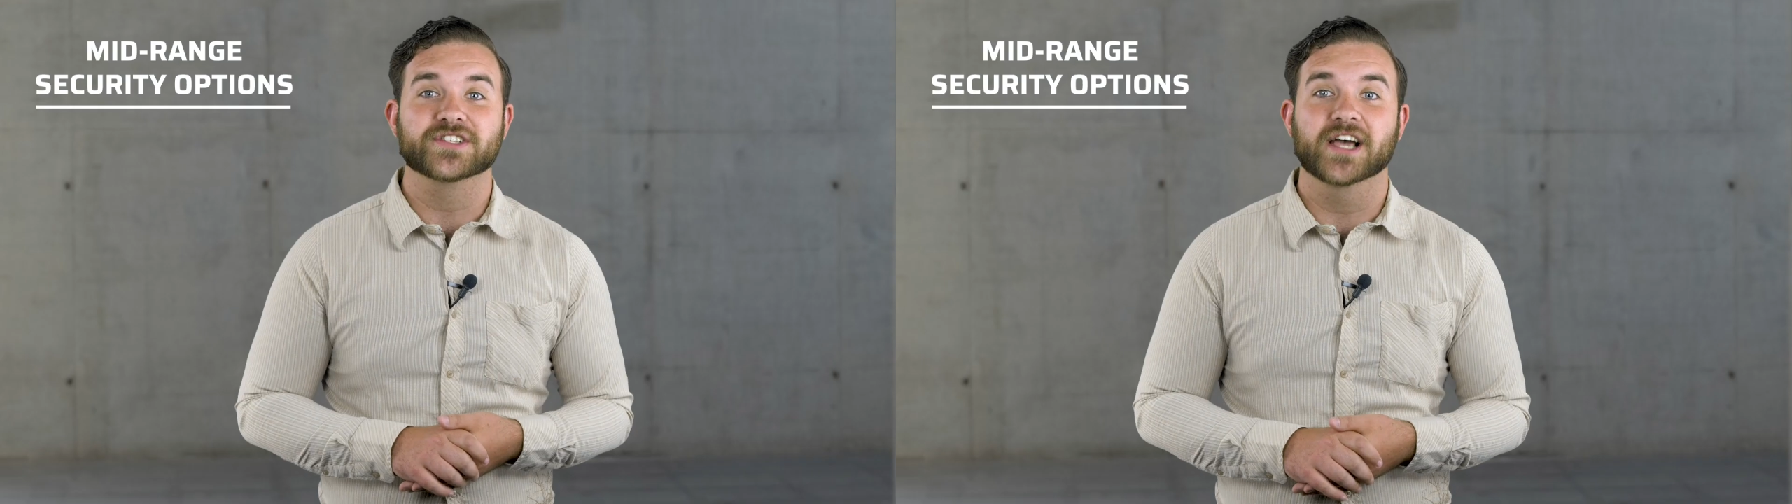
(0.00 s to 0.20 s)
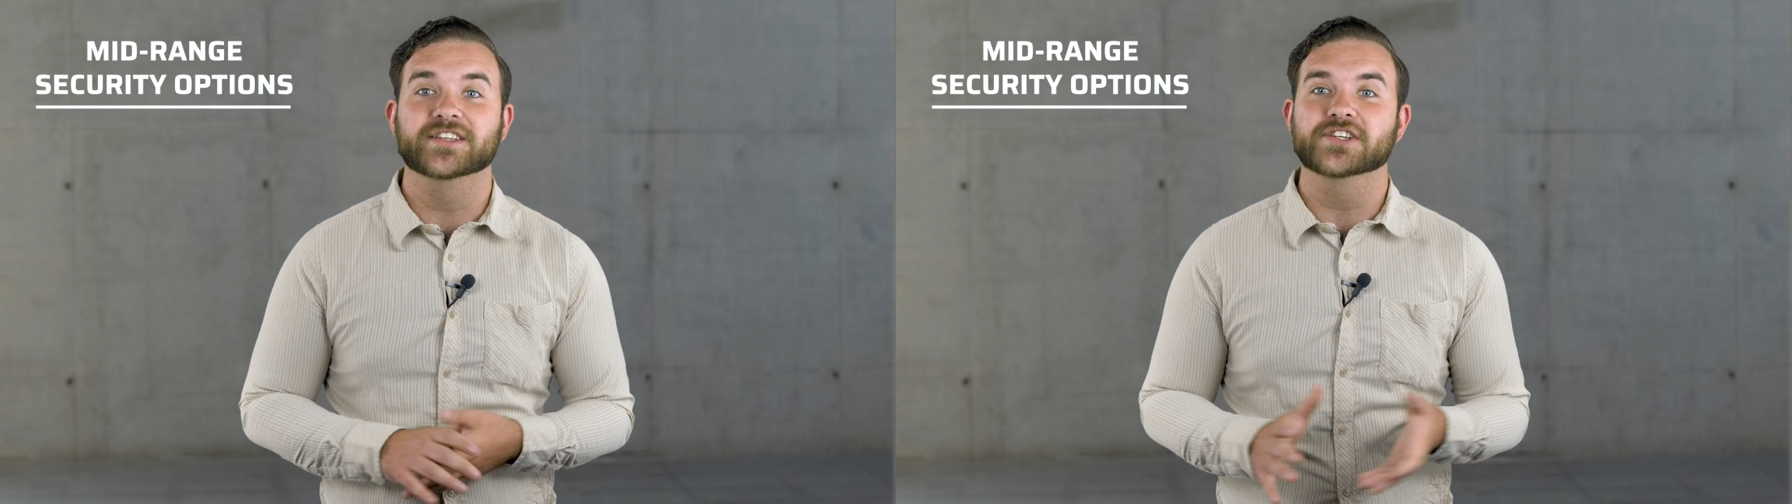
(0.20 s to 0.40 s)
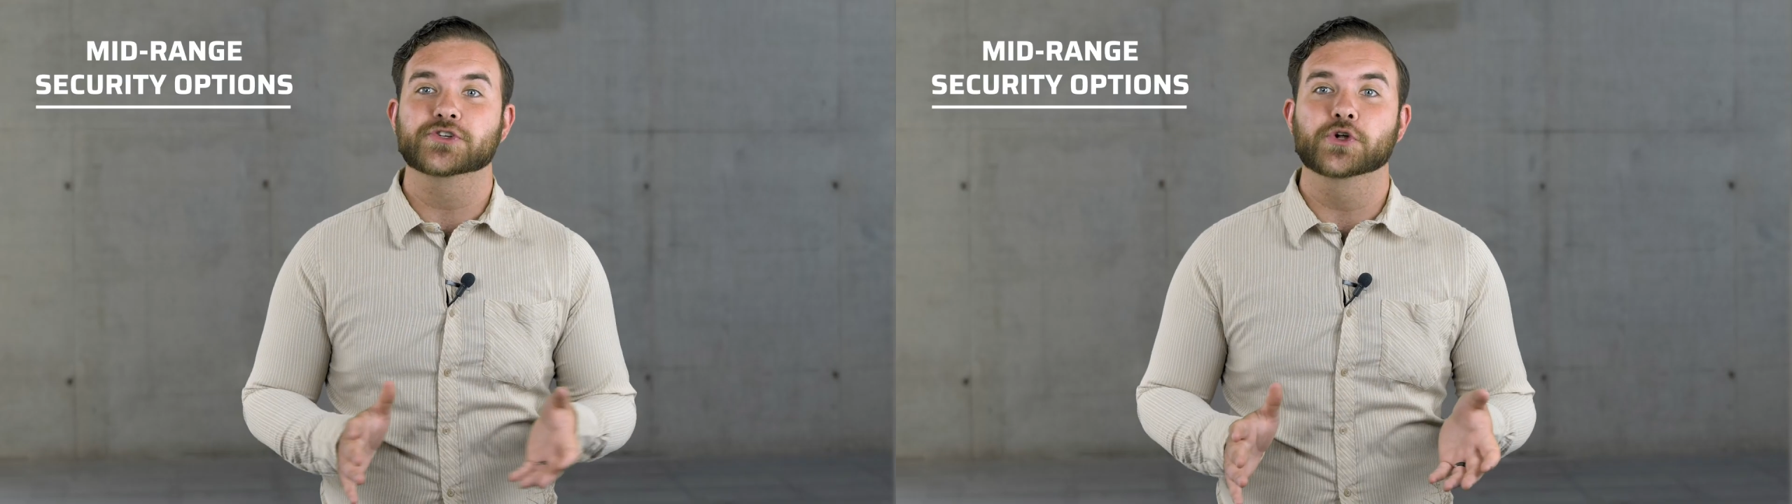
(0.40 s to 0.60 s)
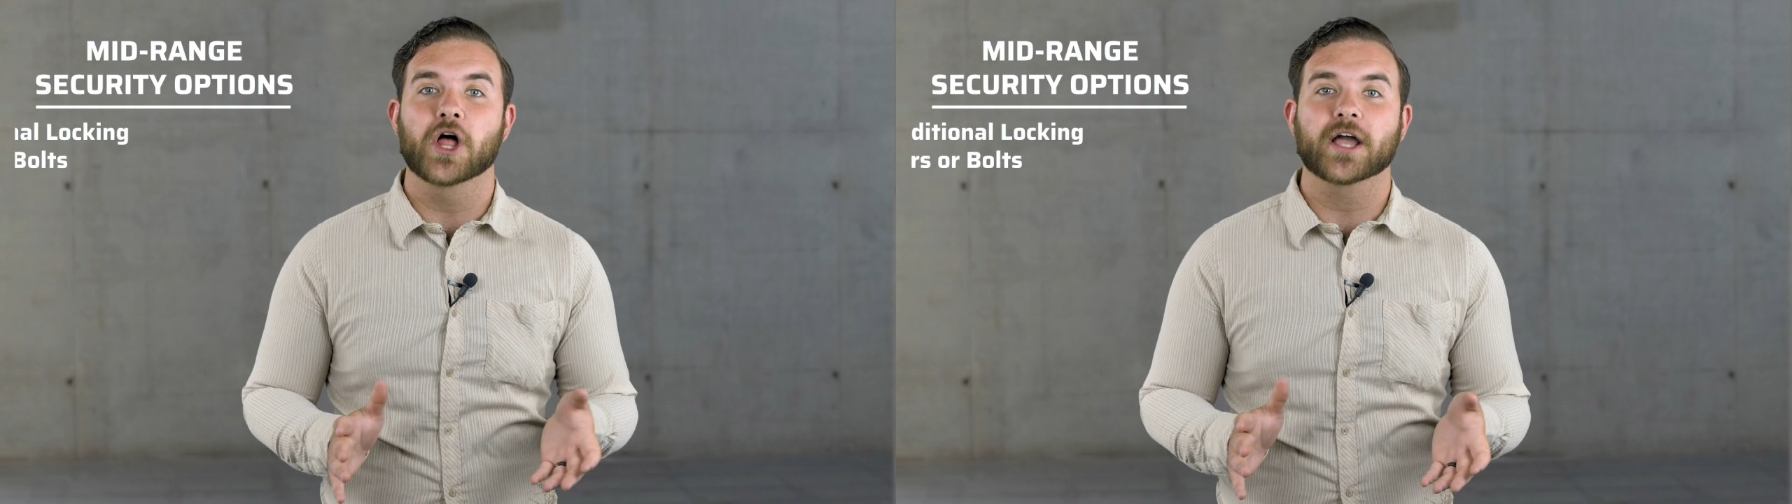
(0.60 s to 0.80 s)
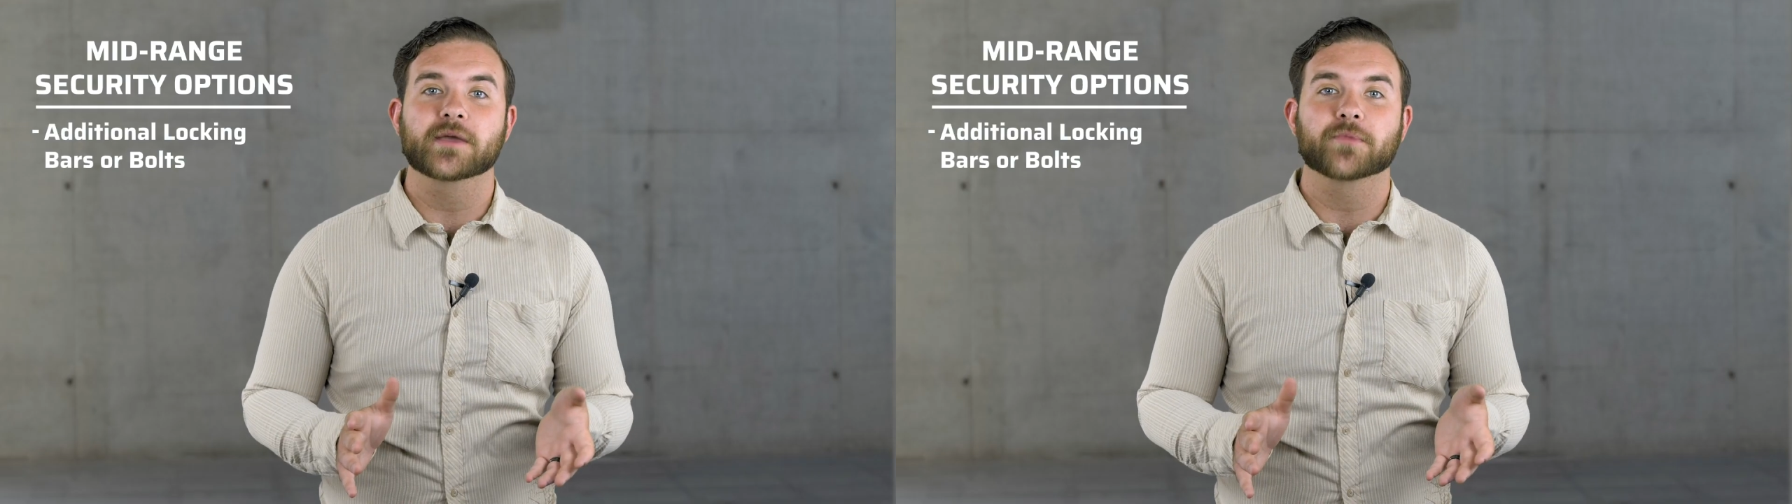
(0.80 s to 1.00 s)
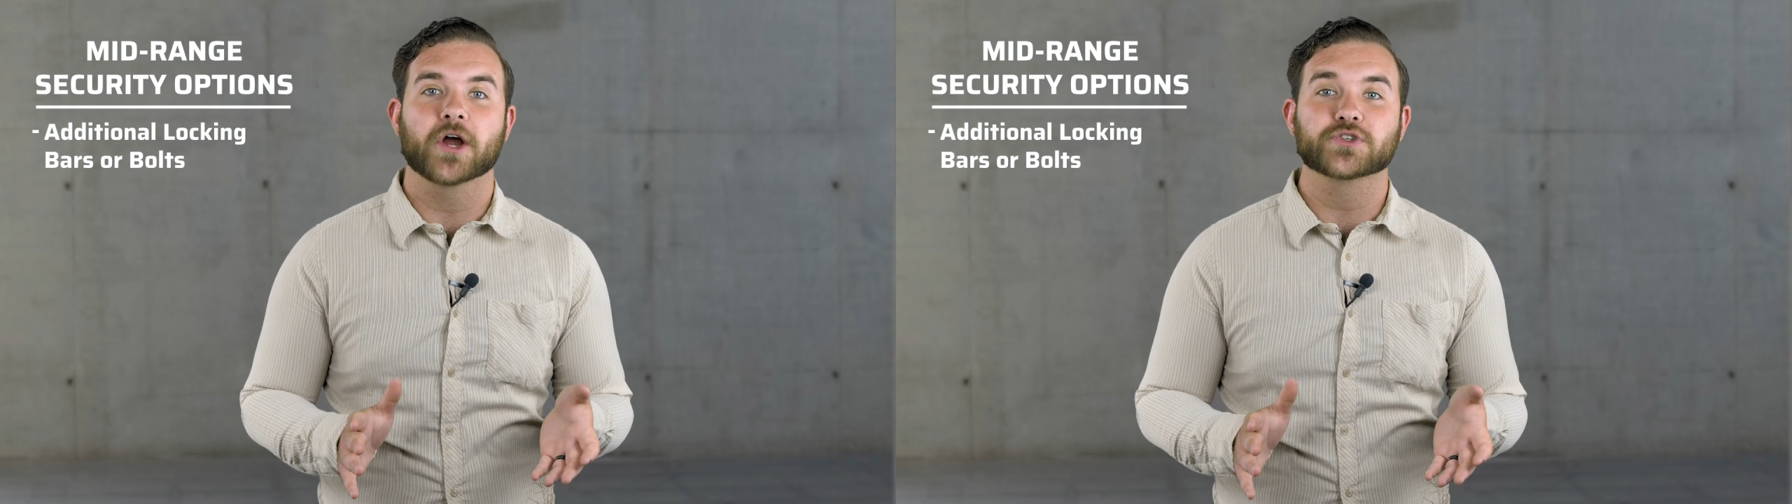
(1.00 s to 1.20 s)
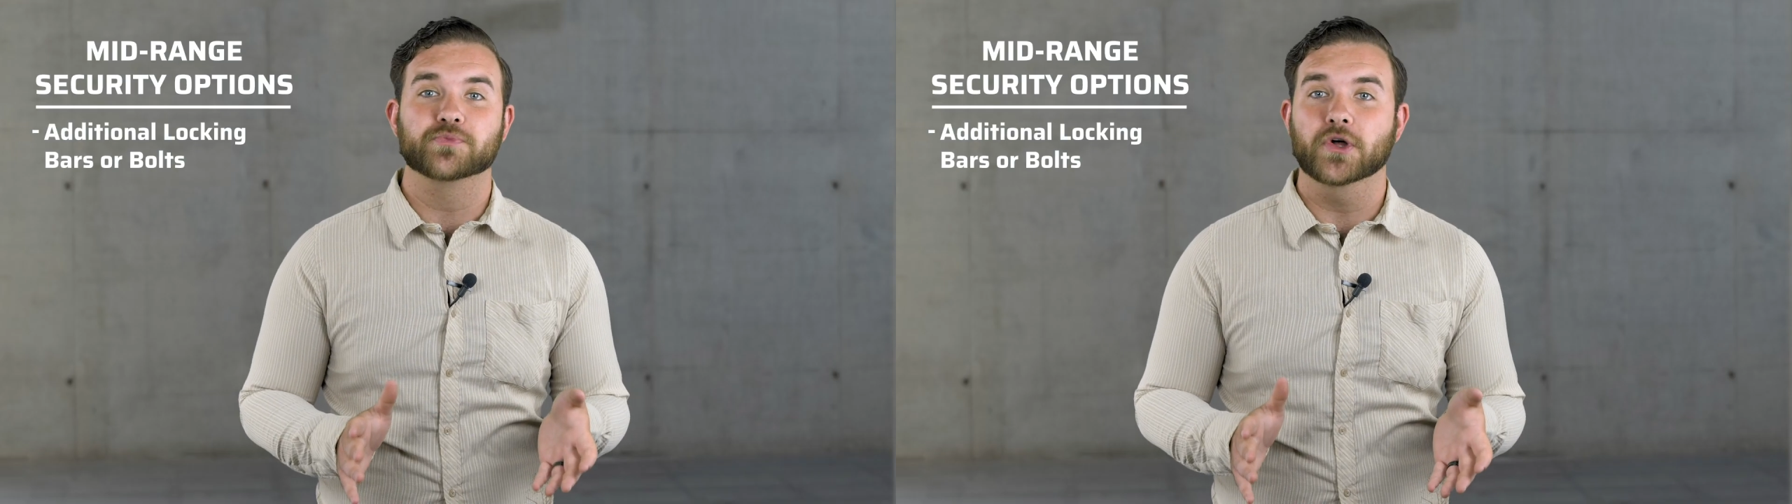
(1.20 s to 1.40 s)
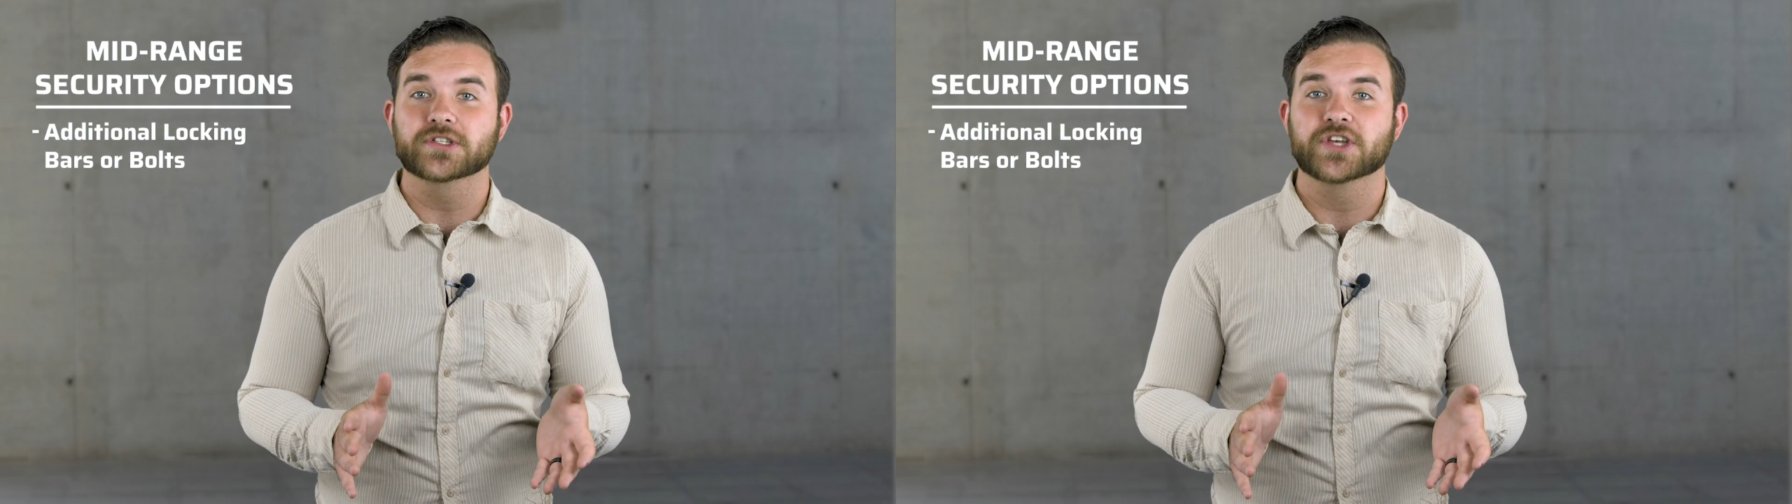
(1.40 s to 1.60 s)
as additional locking bars
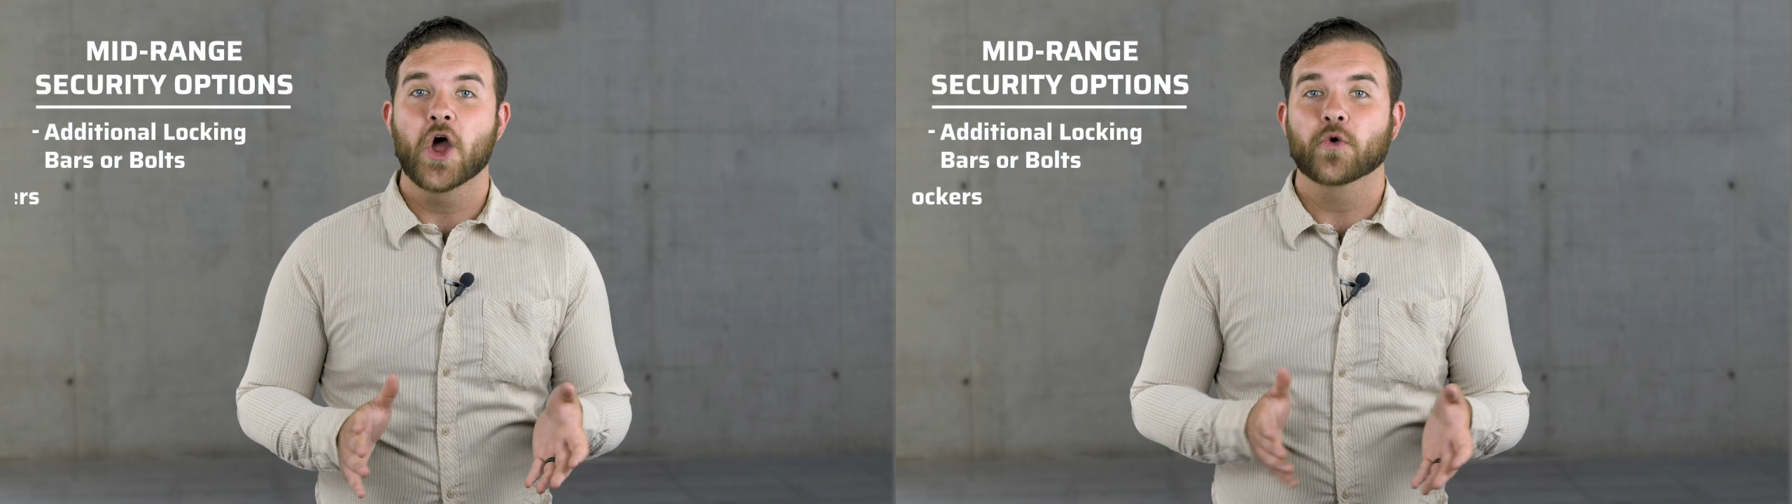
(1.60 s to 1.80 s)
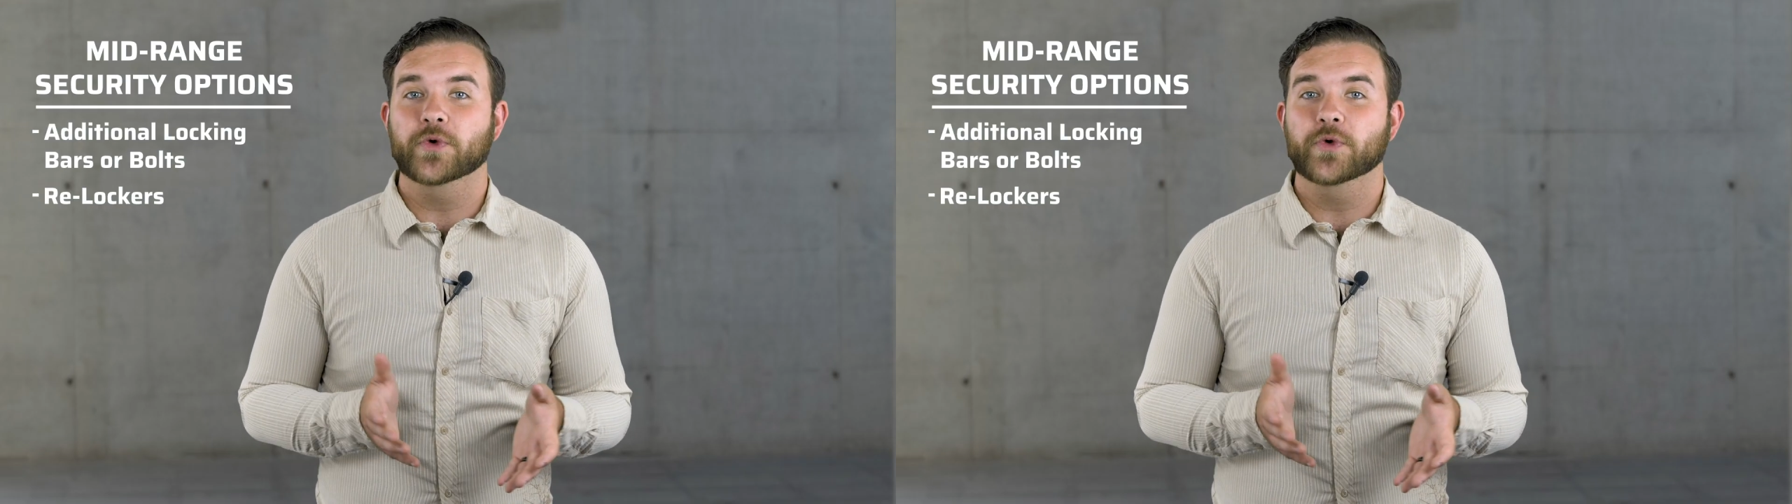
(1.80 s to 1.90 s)
or bolts,